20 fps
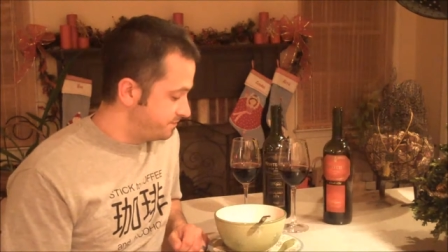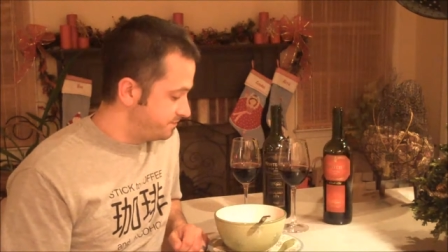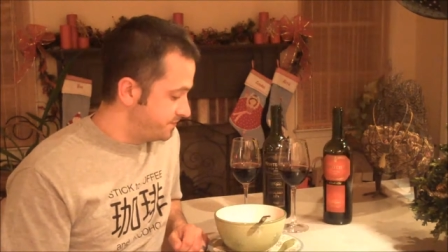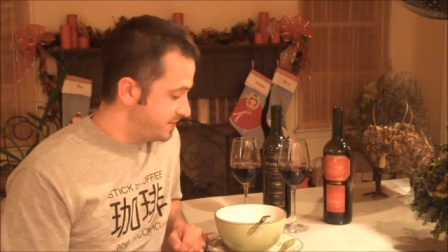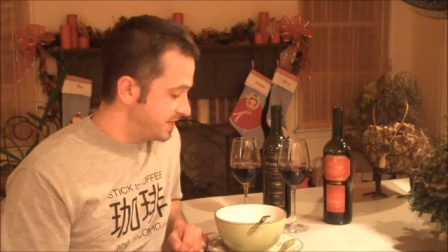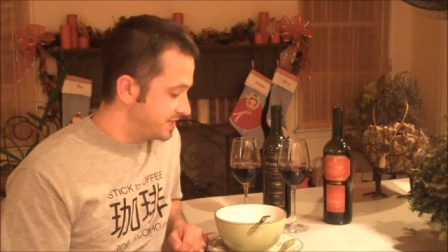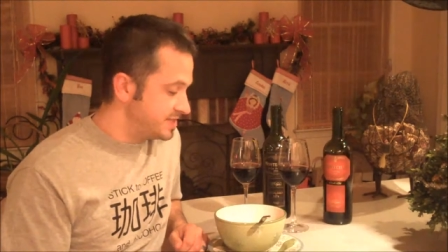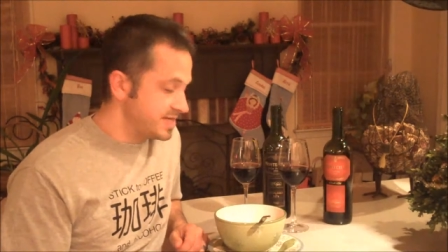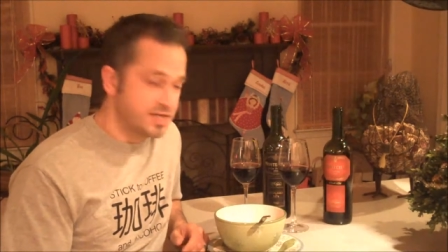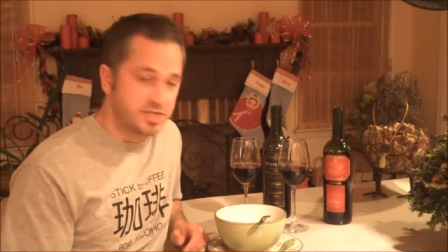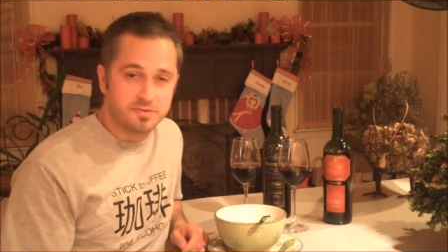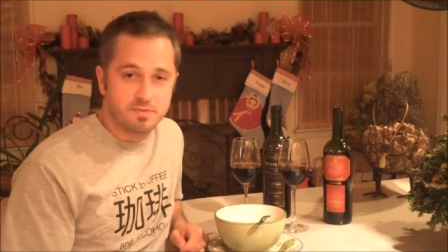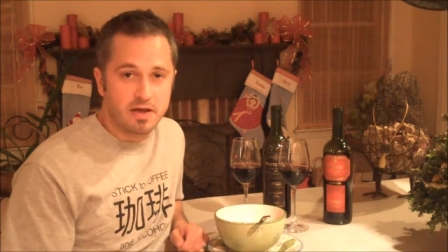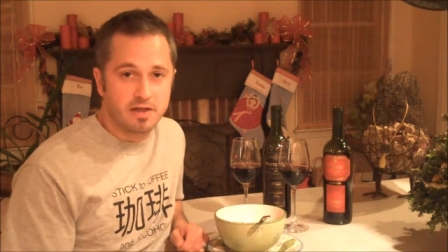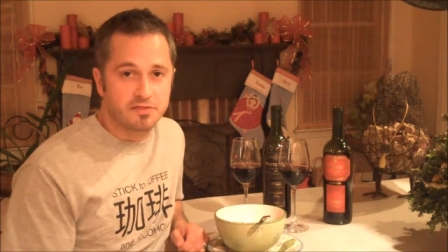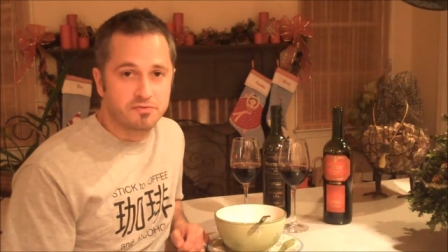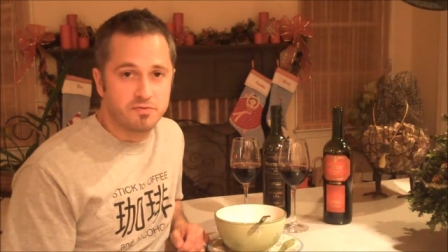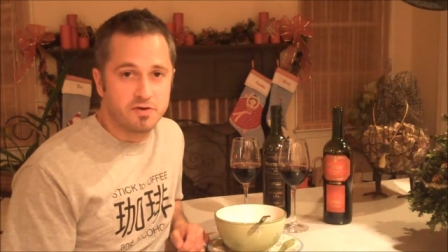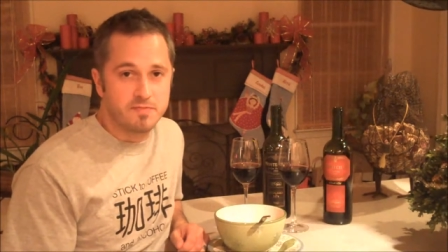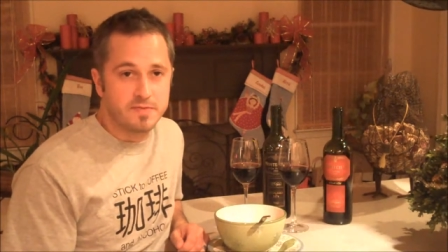That takes
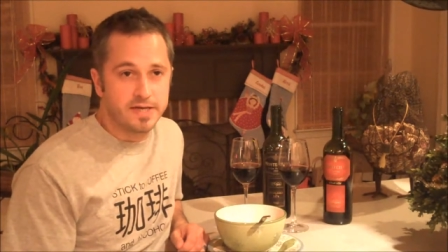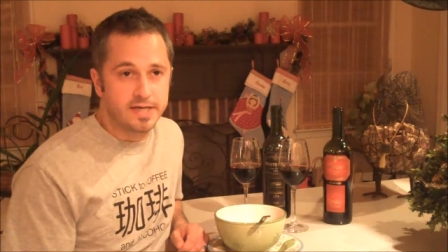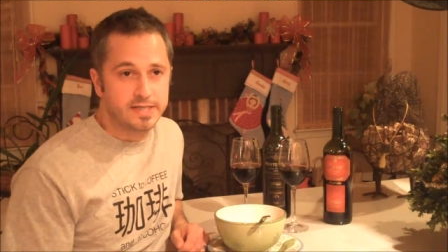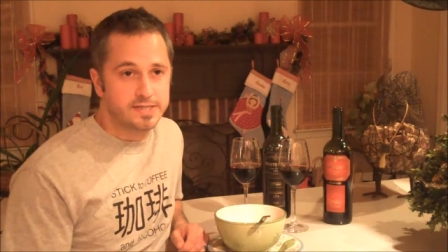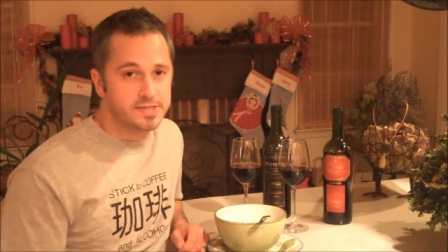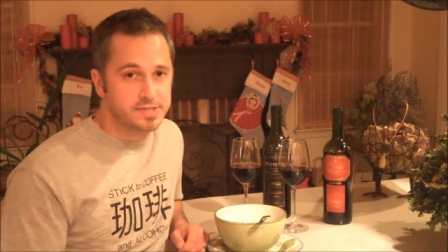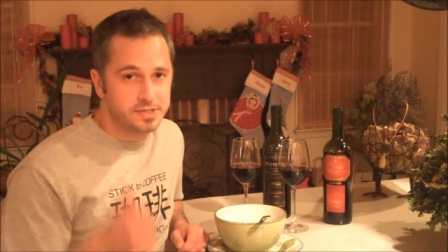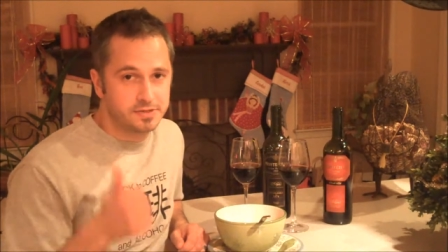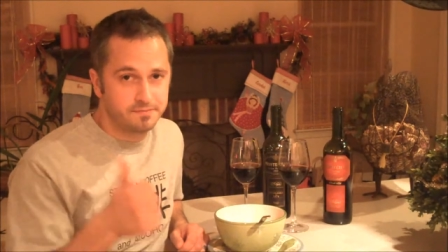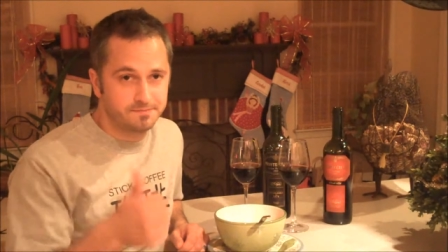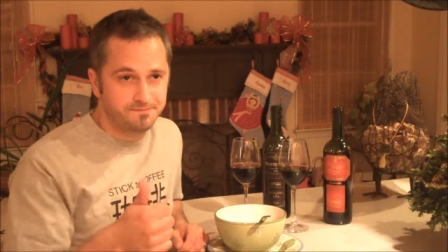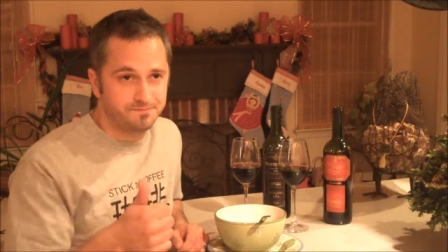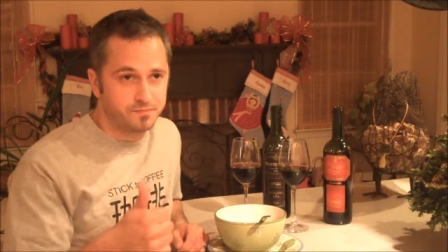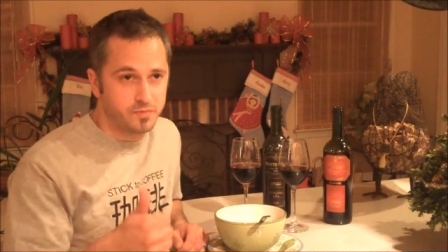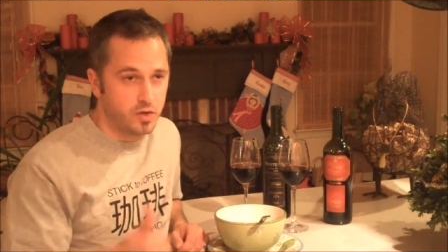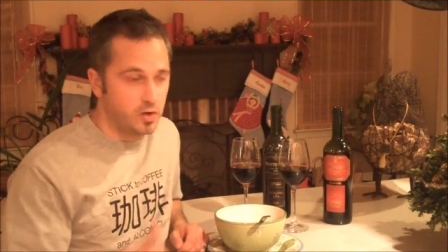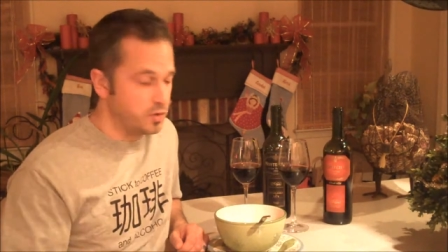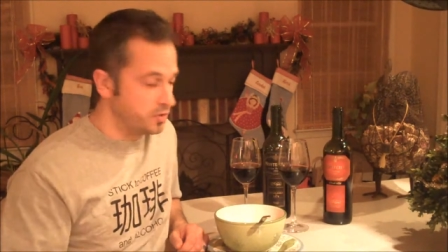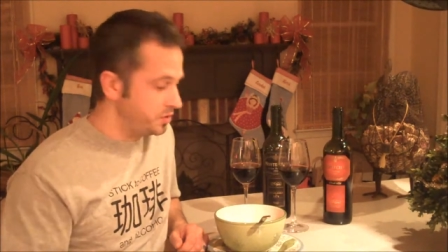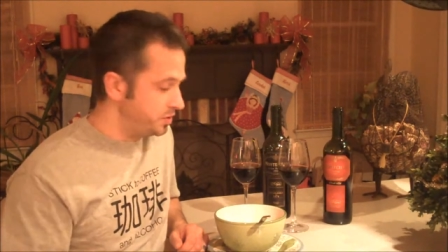about 3 minutes.
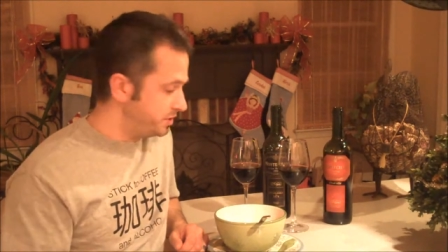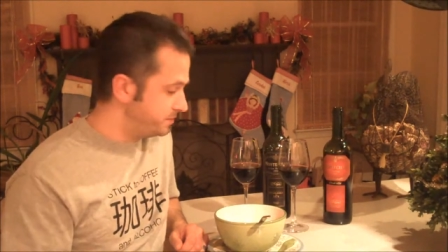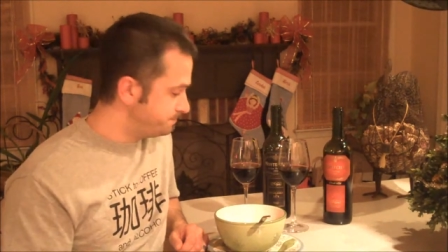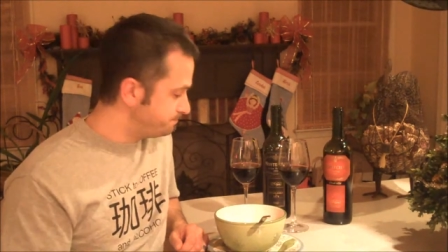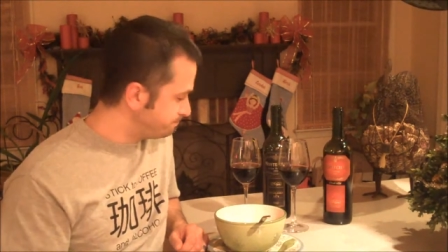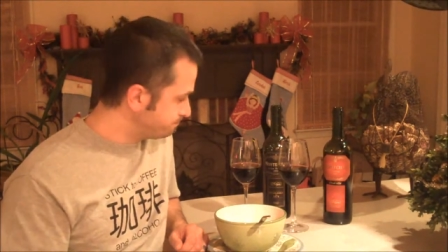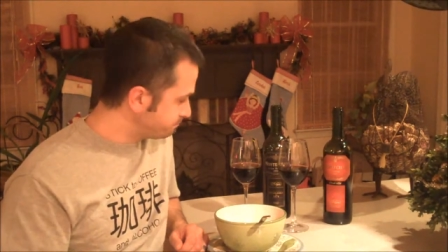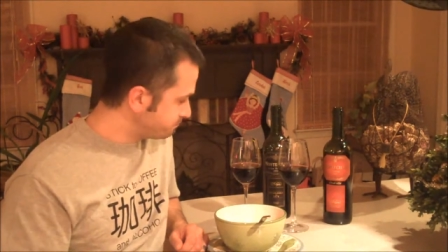All good.